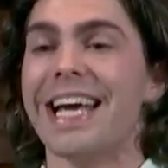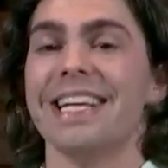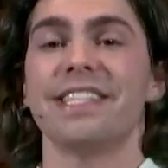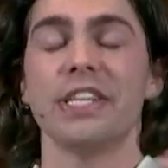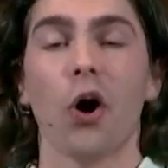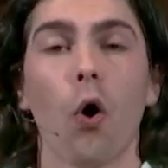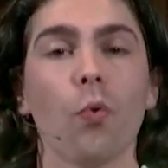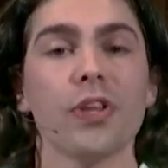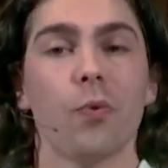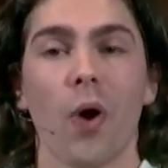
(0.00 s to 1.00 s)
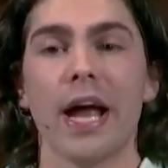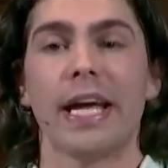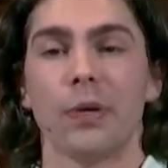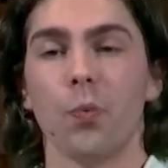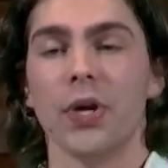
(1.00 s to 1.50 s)
is the only
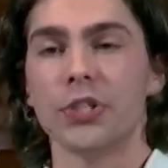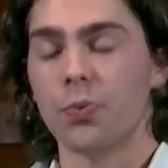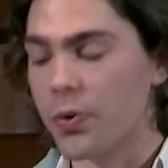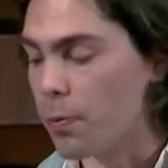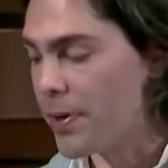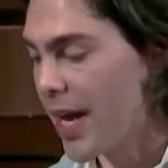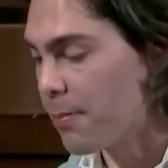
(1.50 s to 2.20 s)
way in which we will be